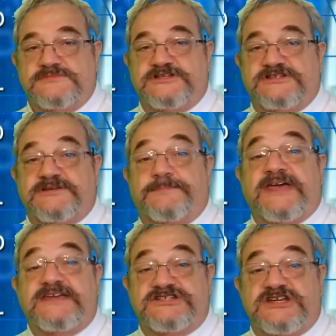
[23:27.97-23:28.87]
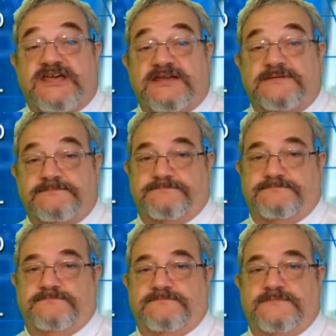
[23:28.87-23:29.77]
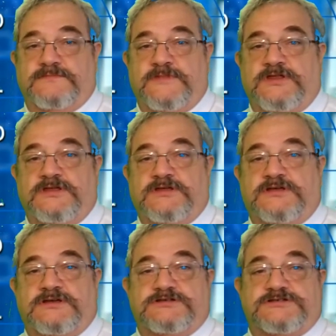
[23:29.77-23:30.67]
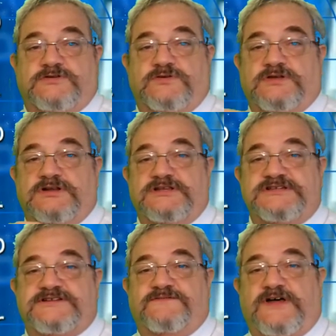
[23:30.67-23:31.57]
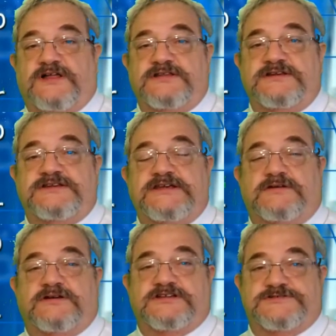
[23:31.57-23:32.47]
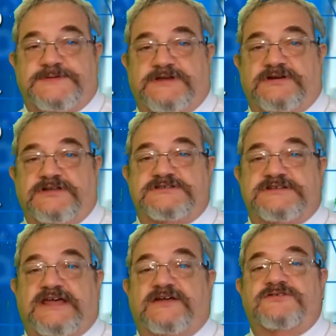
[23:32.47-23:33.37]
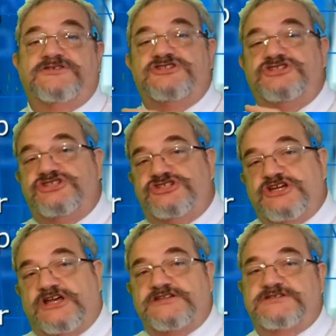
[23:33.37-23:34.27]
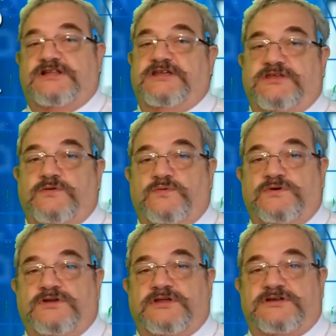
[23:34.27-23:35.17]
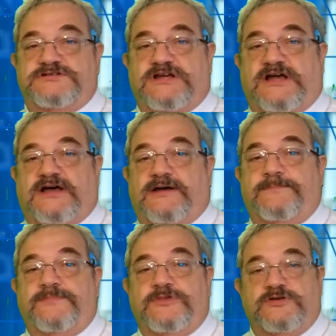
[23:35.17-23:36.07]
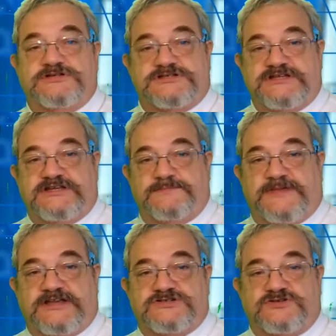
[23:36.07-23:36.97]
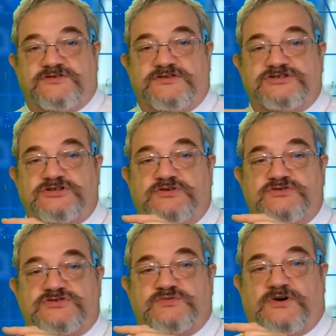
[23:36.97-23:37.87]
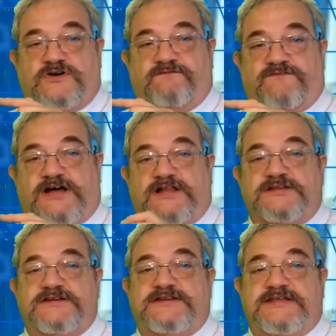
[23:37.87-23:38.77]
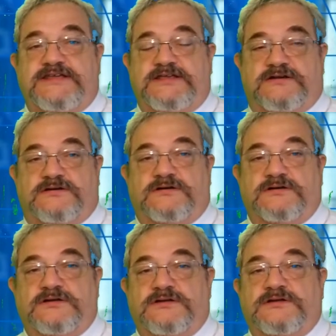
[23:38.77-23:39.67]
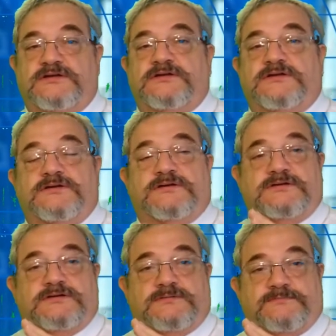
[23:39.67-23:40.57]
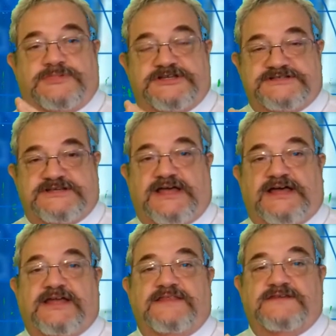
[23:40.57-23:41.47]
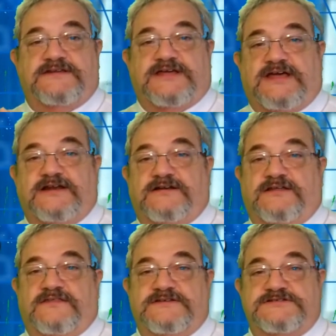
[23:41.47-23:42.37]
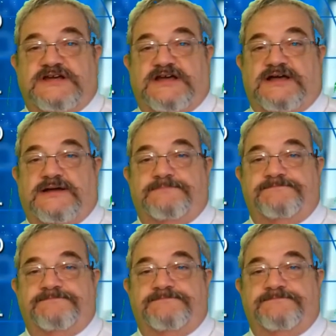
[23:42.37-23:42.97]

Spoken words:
is a paycheck. So you can list a volunteer experience down just like you would a job. You just need to make sure that you use the word volunteer beside the title of the job.